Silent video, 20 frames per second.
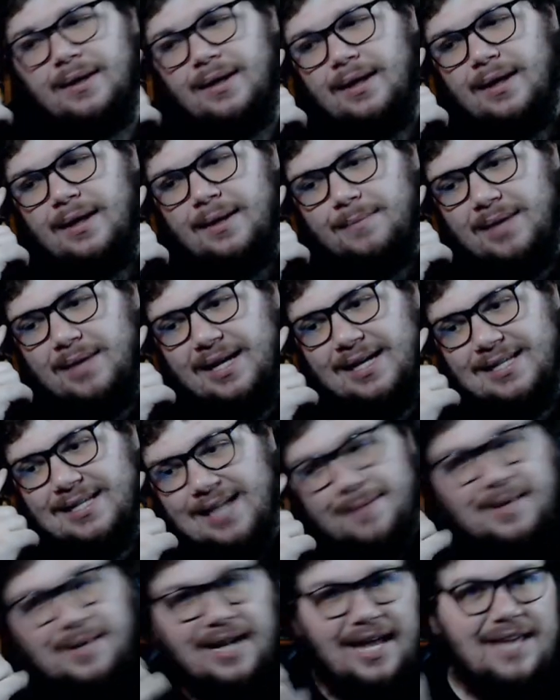Because,
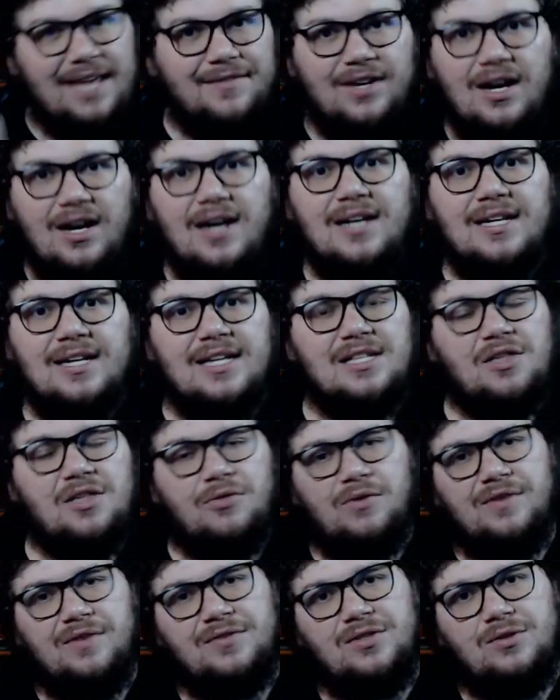I even got it at a
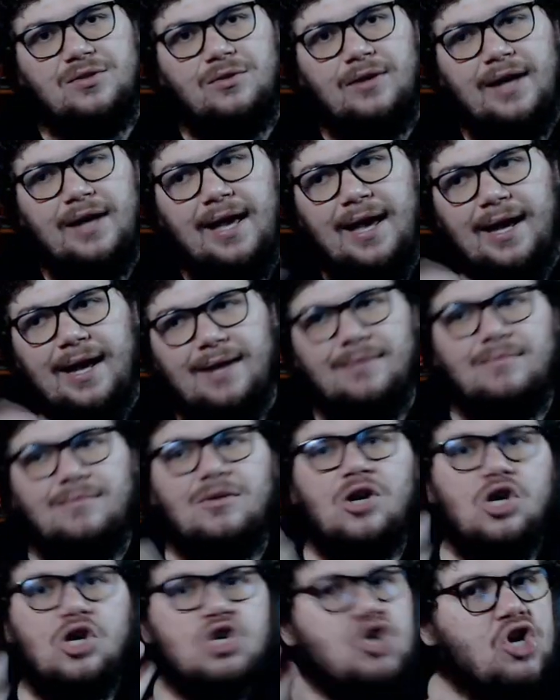thrift store. And
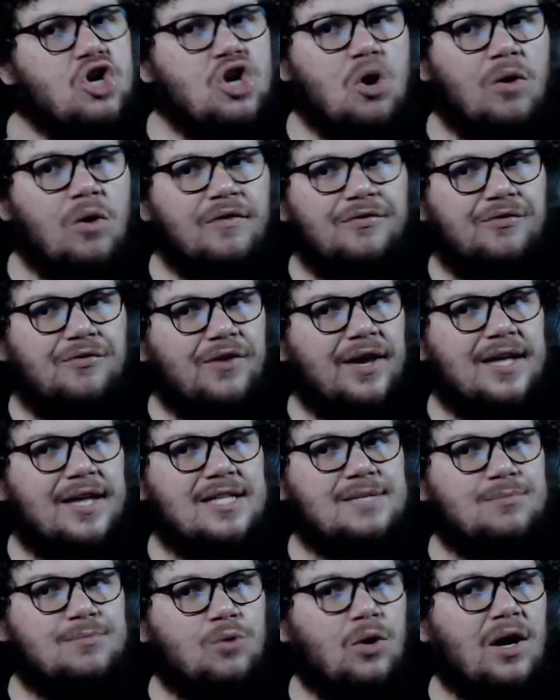no
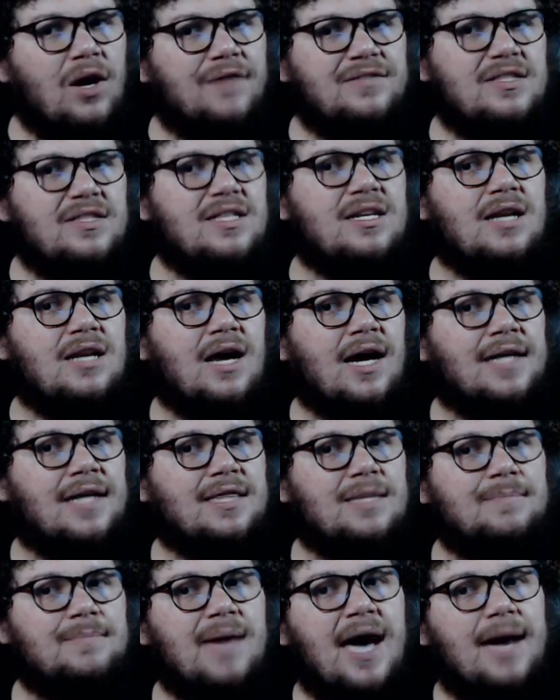offense, more often than not,
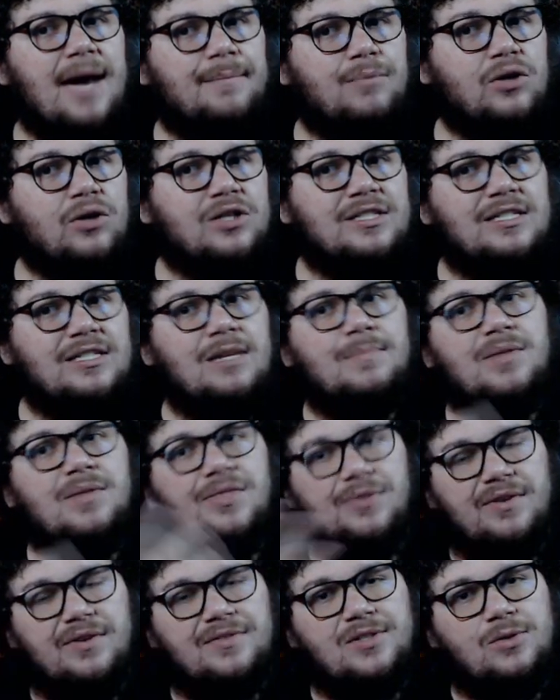the bad books end up in
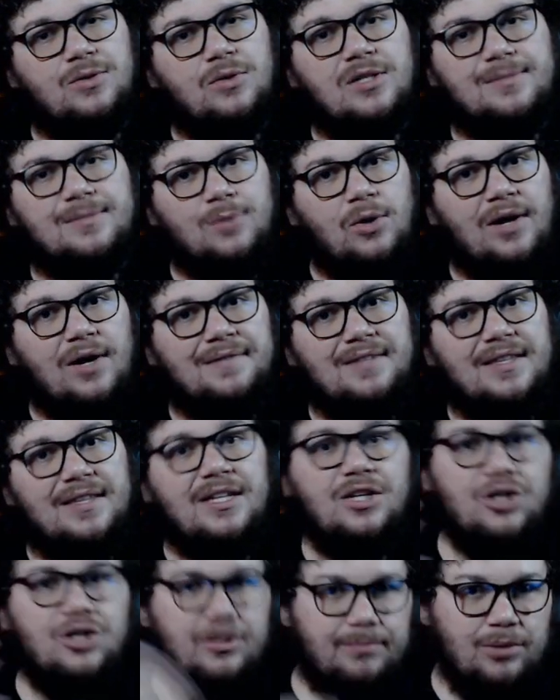thrift stores more often than
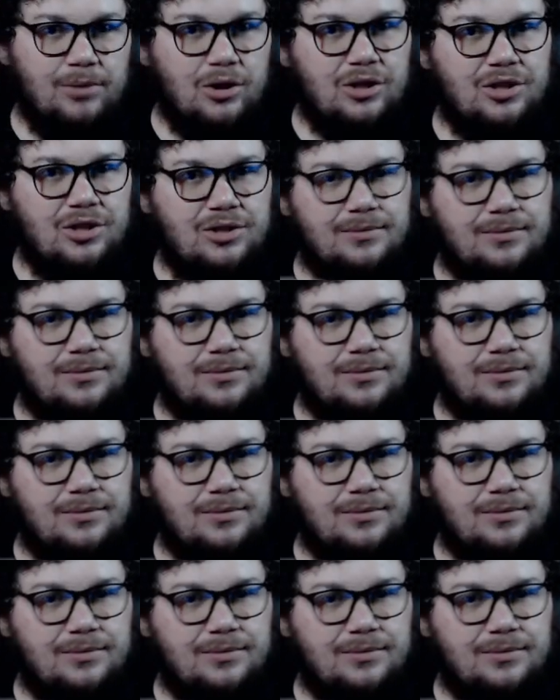good books.